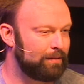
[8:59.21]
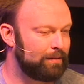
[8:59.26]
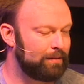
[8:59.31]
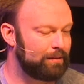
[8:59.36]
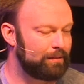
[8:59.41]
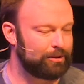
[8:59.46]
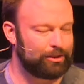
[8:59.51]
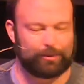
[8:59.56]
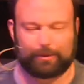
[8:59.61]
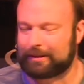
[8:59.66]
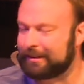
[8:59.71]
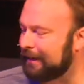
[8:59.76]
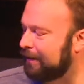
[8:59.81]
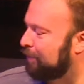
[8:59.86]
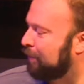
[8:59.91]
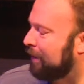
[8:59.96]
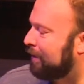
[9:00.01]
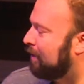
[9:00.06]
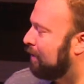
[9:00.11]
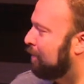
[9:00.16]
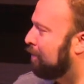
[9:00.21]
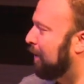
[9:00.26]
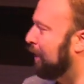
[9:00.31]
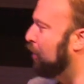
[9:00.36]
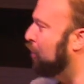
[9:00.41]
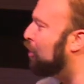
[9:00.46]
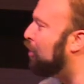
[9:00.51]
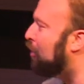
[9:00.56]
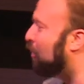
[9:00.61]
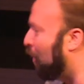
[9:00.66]
She would say, but
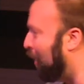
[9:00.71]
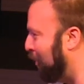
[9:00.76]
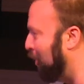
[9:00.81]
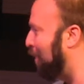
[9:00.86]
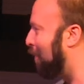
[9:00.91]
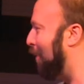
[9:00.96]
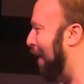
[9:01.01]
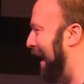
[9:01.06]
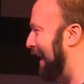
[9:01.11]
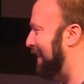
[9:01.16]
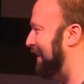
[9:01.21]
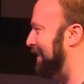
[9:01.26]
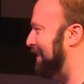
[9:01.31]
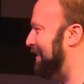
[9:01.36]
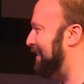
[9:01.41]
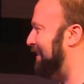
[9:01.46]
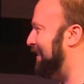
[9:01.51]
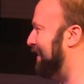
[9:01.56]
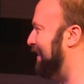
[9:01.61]
you're the one who practiced.